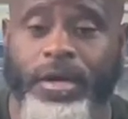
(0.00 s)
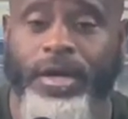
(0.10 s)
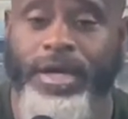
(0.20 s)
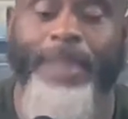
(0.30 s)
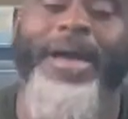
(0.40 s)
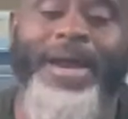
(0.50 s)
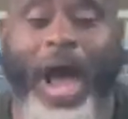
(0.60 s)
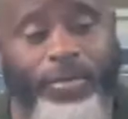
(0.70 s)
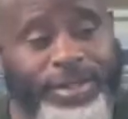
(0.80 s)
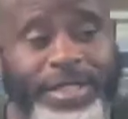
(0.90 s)
they may
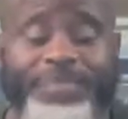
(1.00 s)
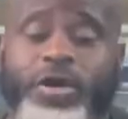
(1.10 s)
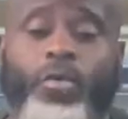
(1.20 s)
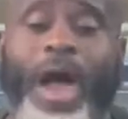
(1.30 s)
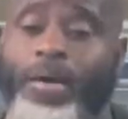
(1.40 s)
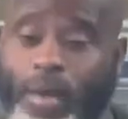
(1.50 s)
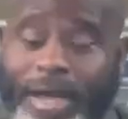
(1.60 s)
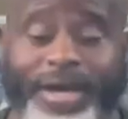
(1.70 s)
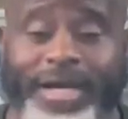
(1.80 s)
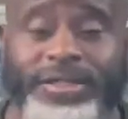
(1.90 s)
not receive it the right way
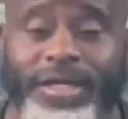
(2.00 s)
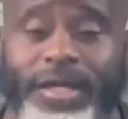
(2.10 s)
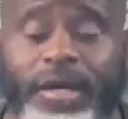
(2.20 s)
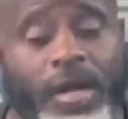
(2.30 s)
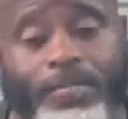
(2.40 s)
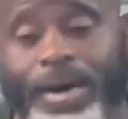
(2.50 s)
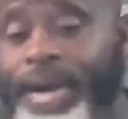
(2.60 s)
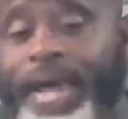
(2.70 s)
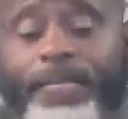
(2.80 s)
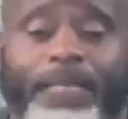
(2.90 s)
initially, but
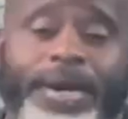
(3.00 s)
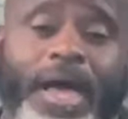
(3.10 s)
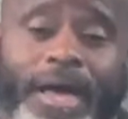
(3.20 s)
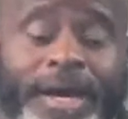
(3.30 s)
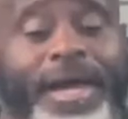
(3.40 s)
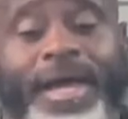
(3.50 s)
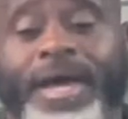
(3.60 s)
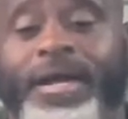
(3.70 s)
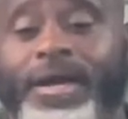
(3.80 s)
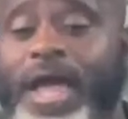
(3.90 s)
in the
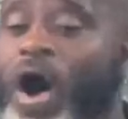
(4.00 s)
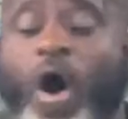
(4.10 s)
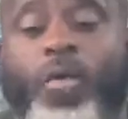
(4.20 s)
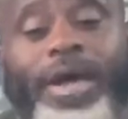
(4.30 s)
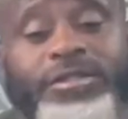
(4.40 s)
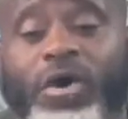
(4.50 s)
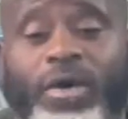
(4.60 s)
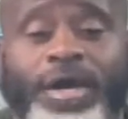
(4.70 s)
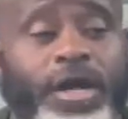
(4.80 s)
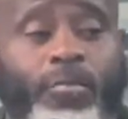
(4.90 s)
end, they always gonna
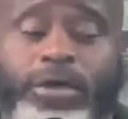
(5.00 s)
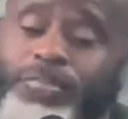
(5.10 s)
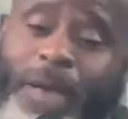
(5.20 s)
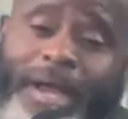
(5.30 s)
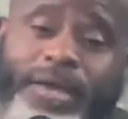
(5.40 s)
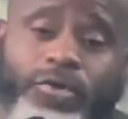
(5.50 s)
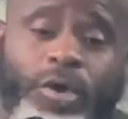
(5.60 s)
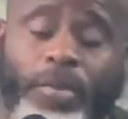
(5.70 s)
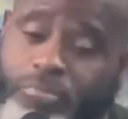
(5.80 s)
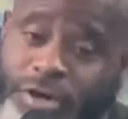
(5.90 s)
end up respecting you
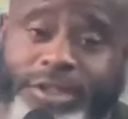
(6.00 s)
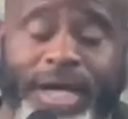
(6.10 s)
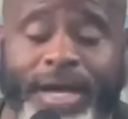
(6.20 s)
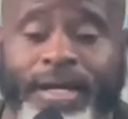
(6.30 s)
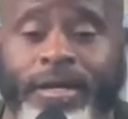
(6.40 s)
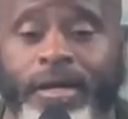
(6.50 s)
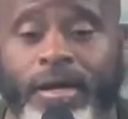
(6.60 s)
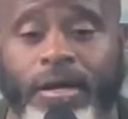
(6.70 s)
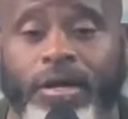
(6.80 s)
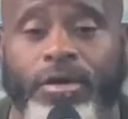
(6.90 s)
and appreciating
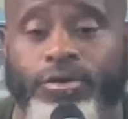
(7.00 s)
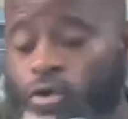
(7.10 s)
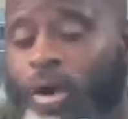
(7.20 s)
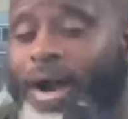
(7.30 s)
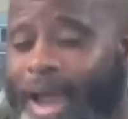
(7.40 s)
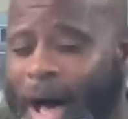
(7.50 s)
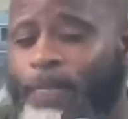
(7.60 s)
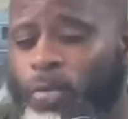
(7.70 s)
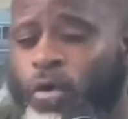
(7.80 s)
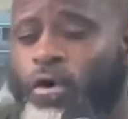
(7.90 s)
you a lot
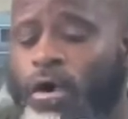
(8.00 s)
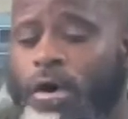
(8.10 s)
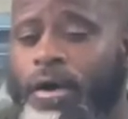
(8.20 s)
more